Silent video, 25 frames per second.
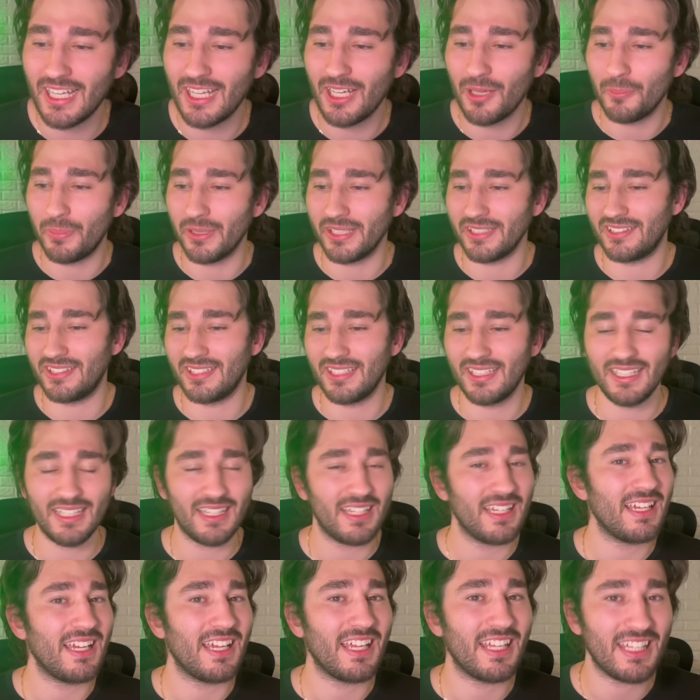But
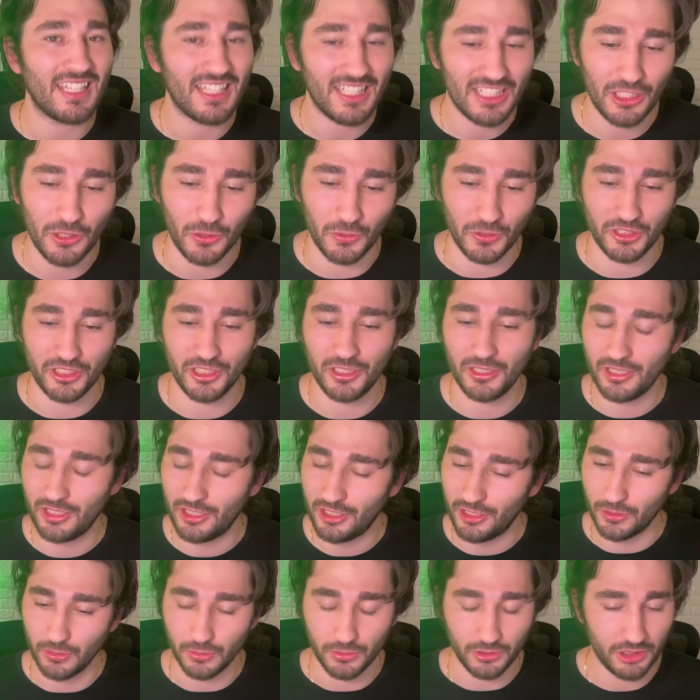huge,
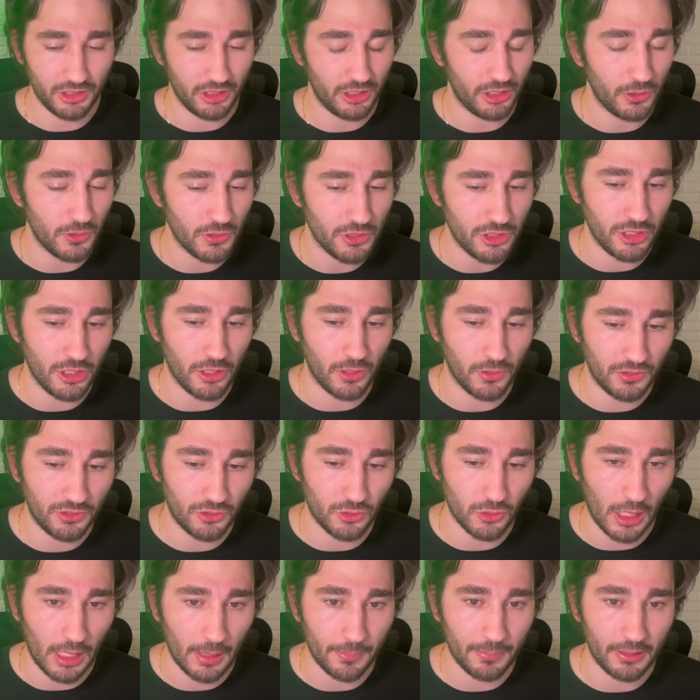huge, huge news
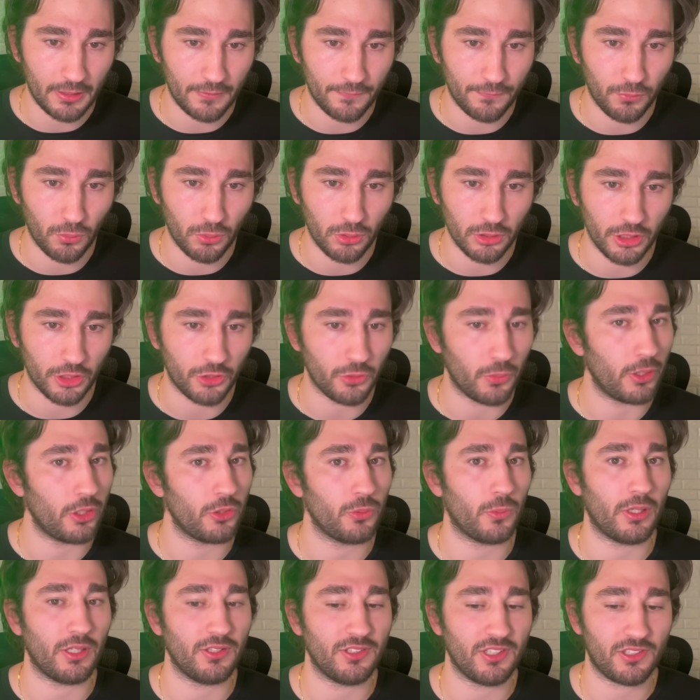dropping for the
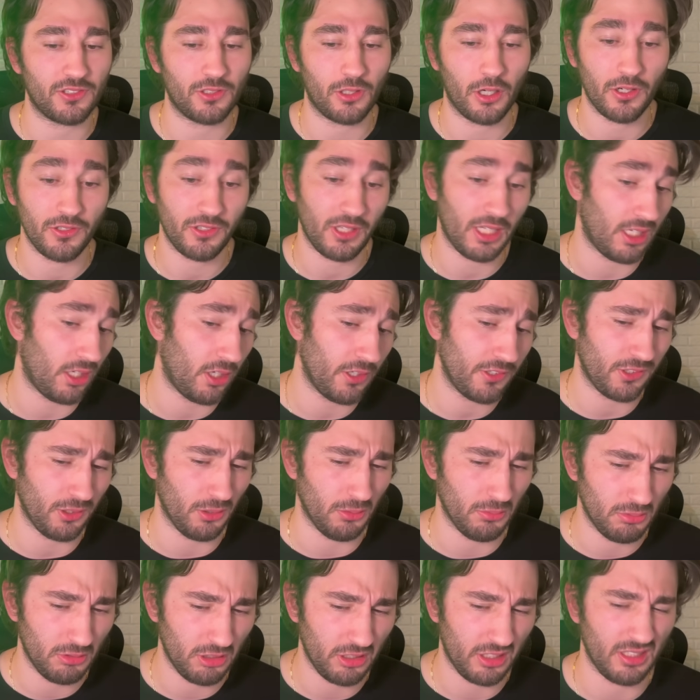2026 cars. And
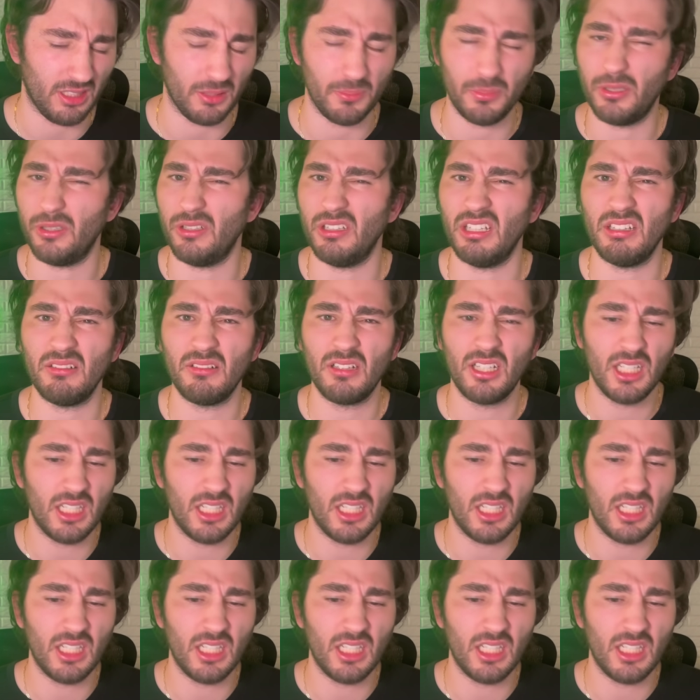also look at the beauty.